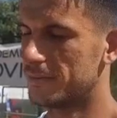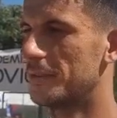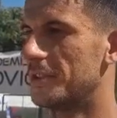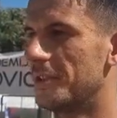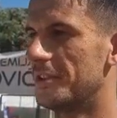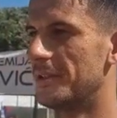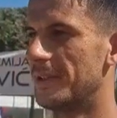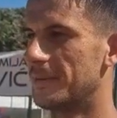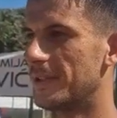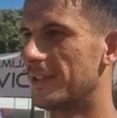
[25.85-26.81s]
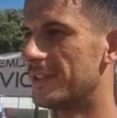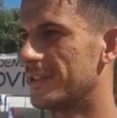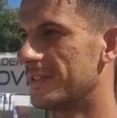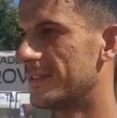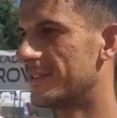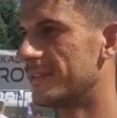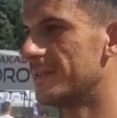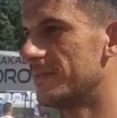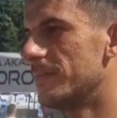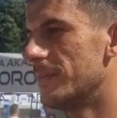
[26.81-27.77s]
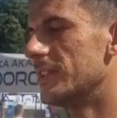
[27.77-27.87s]
wish all the best, because
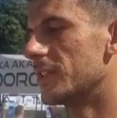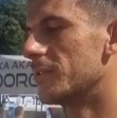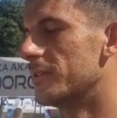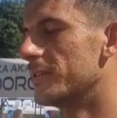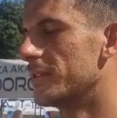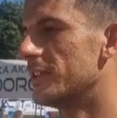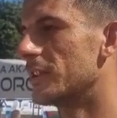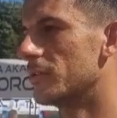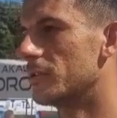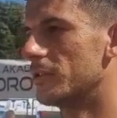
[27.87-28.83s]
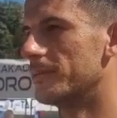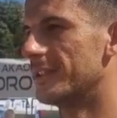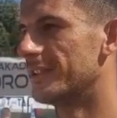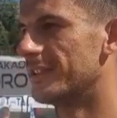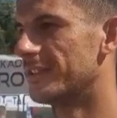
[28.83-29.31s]
it's a good tournament.